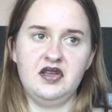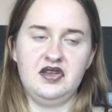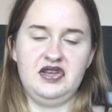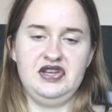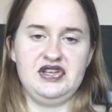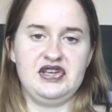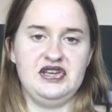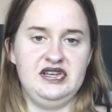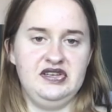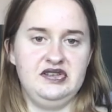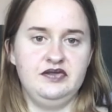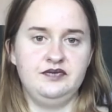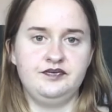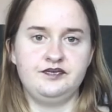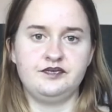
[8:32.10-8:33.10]
you can
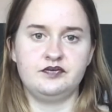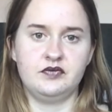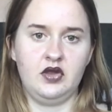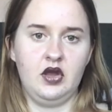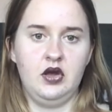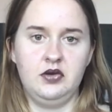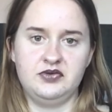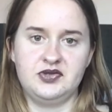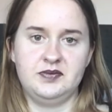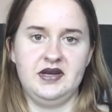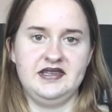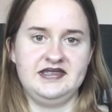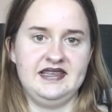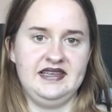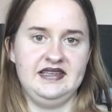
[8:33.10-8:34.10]

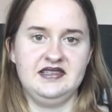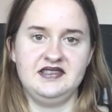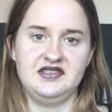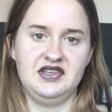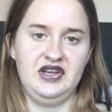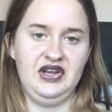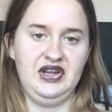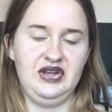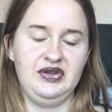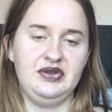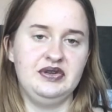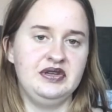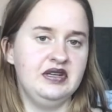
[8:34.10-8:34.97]
optimize it so